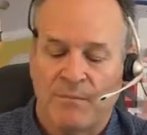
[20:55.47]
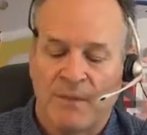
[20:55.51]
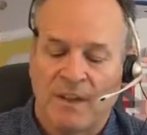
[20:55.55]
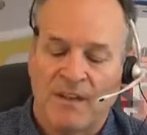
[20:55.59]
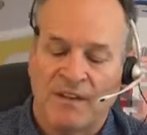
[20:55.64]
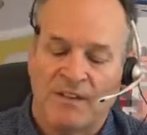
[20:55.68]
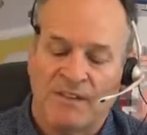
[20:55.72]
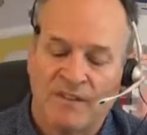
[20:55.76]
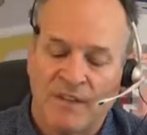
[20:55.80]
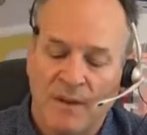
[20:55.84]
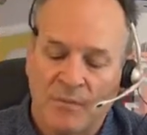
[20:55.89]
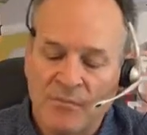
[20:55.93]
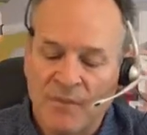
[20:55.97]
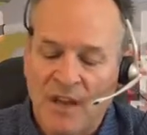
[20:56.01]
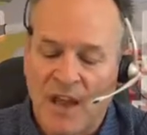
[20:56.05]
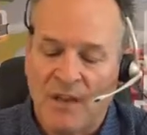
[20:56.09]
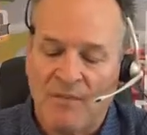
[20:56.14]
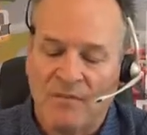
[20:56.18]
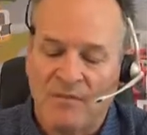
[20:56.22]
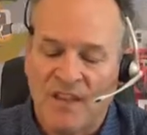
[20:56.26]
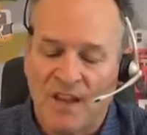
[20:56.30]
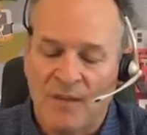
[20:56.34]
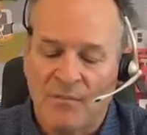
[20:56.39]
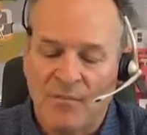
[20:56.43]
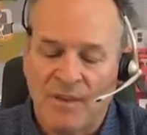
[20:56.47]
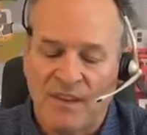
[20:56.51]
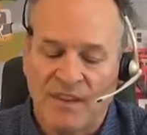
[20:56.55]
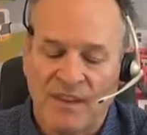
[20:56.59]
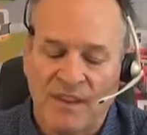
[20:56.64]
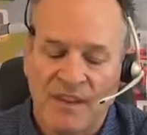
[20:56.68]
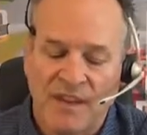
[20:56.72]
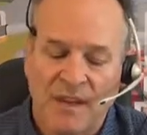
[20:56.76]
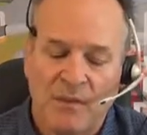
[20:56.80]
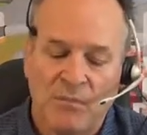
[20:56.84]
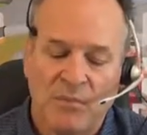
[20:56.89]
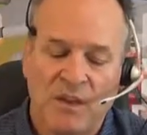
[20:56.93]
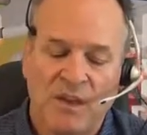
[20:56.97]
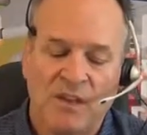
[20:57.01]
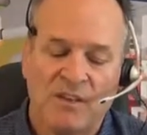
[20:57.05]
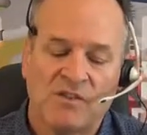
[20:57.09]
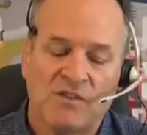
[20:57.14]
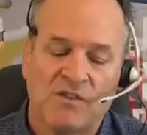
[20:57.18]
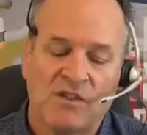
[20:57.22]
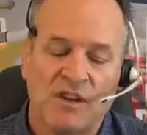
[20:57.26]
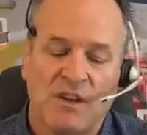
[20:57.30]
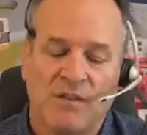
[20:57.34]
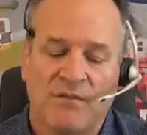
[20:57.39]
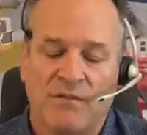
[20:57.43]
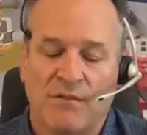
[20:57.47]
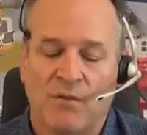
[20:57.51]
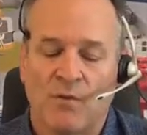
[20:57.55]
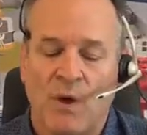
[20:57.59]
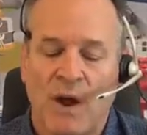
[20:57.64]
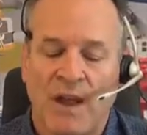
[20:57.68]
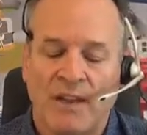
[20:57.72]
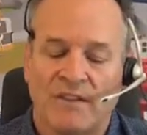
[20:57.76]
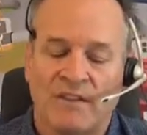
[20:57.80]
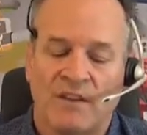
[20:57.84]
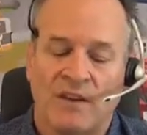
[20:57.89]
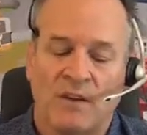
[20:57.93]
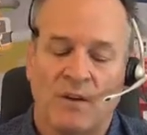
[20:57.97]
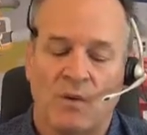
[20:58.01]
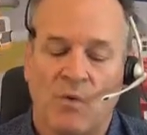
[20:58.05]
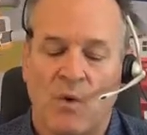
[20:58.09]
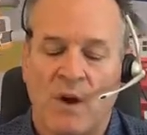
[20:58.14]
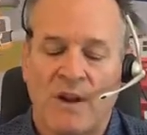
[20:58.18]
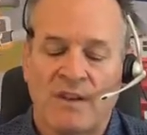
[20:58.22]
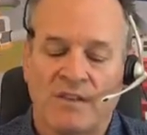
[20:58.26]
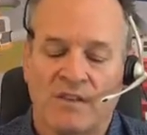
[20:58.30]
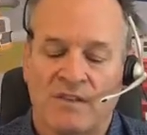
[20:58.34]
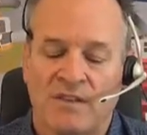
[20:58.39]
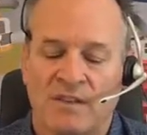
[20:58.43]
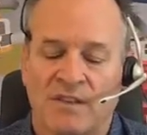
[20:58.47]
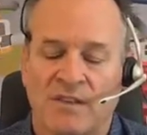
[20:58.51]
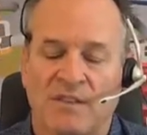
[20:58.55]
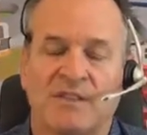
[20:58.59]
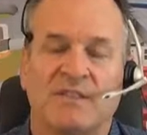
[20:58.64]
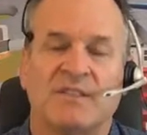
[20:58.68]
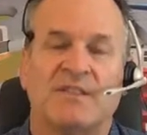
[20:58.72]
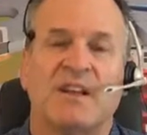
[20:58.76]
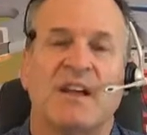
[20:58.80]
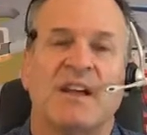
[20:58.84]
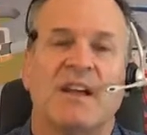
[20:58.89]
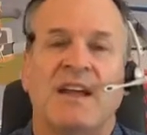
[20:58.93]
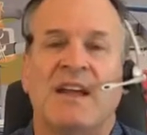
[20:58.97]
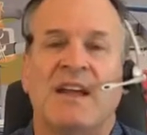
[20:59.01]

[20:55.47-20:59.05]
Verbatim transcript: Because sometimes empathy can be achieved through asking questions